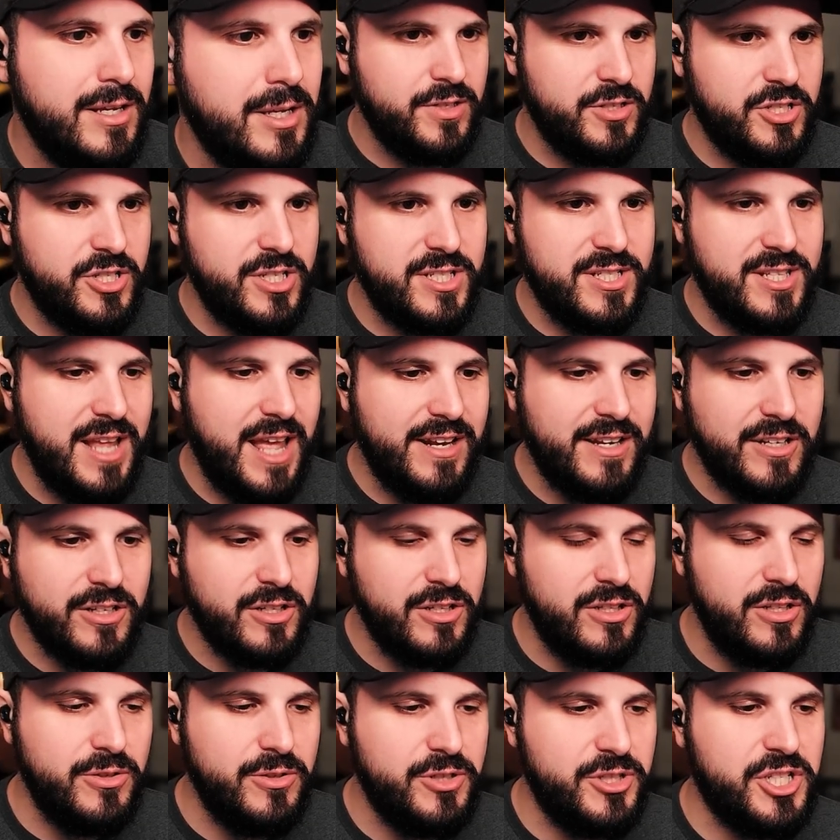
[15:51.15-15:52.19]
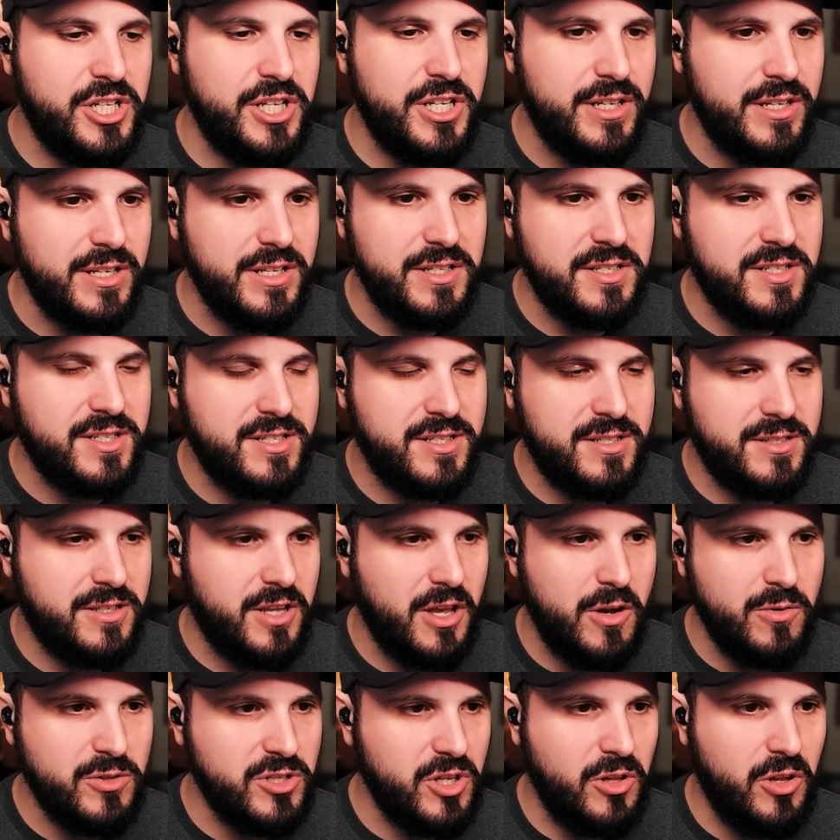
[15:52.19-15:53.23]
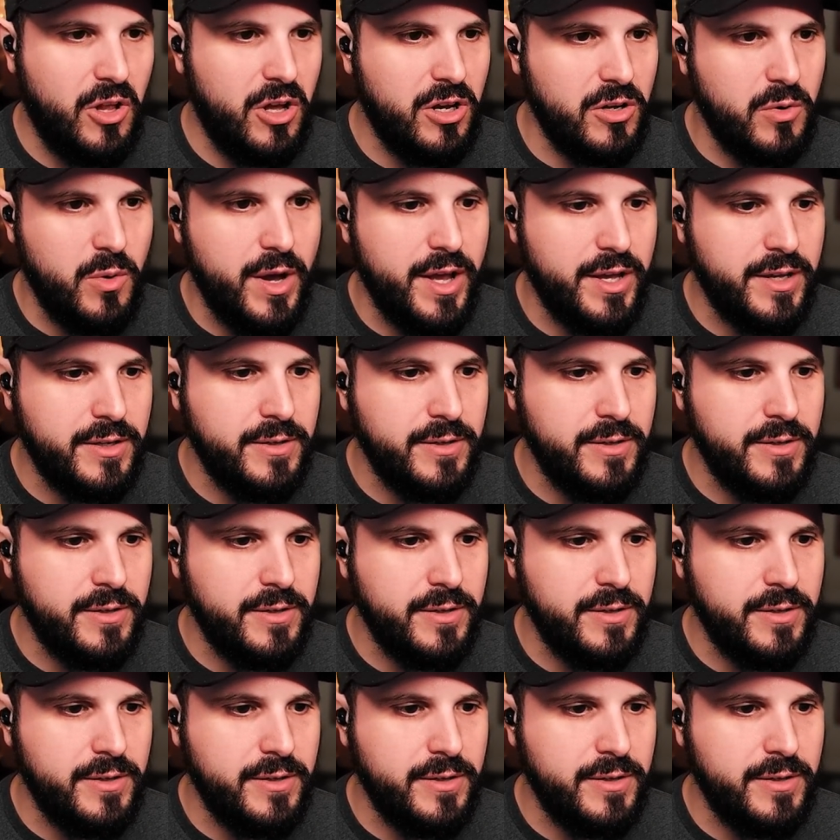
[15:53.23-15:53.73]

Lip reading: Just that inclusion is goes a long way.